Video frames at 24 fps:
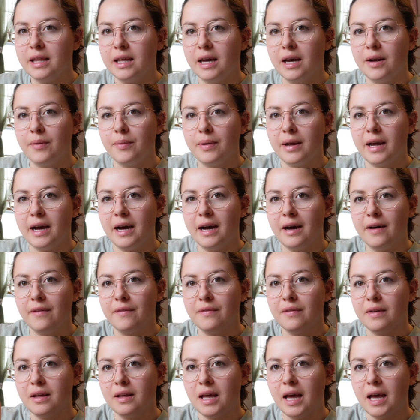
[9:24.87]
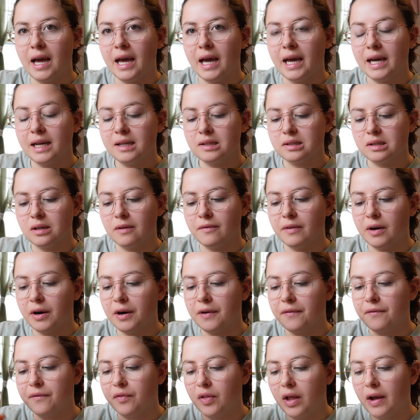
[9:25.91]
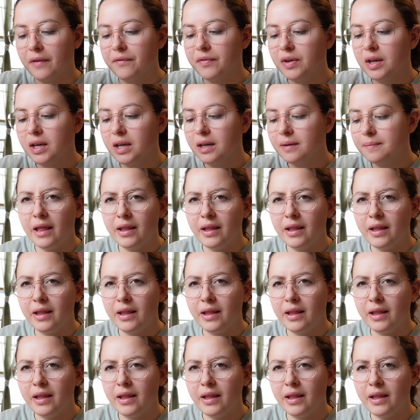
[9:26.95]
then we have eggs. They're very fluffy.